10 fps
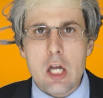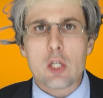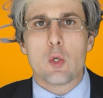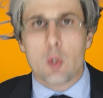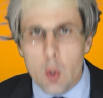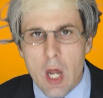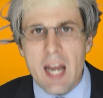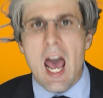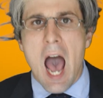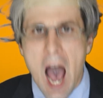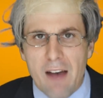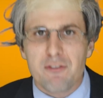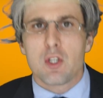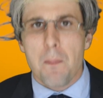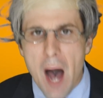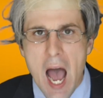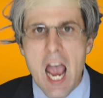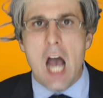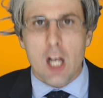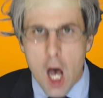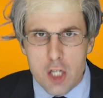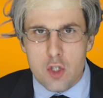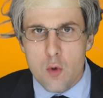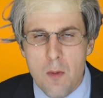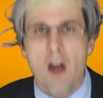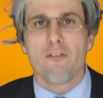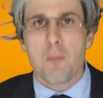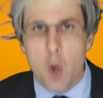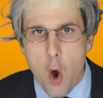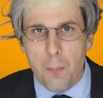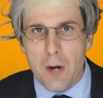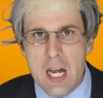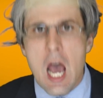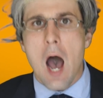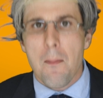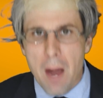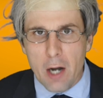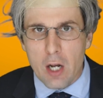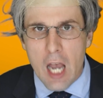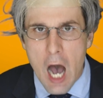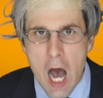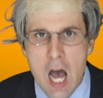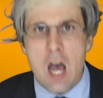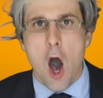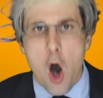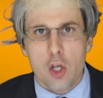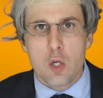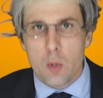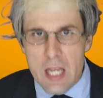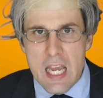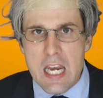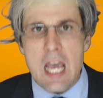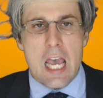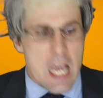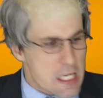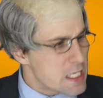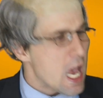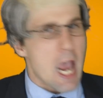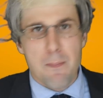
You do not have to buy a costume from corporate America. All you need is a